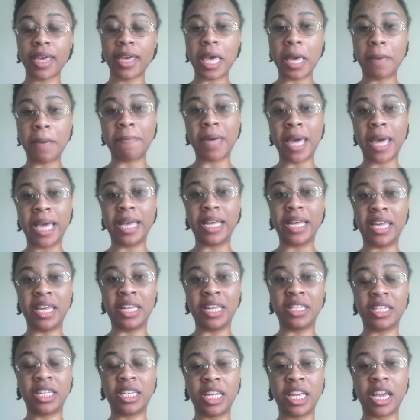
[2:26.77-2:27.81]

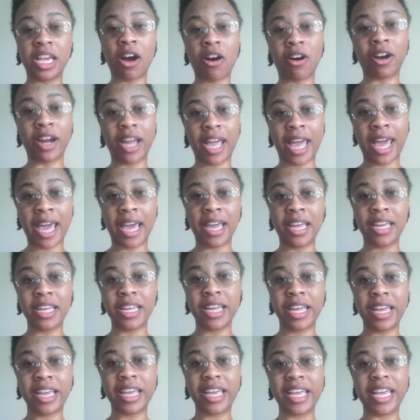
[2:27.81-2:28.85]
M-A-N-T-R-A,
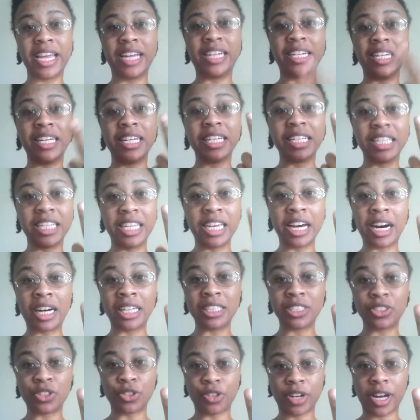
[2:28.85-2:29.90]
and
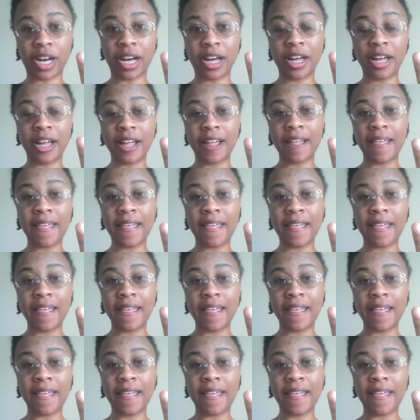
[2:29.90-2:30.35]
yantra,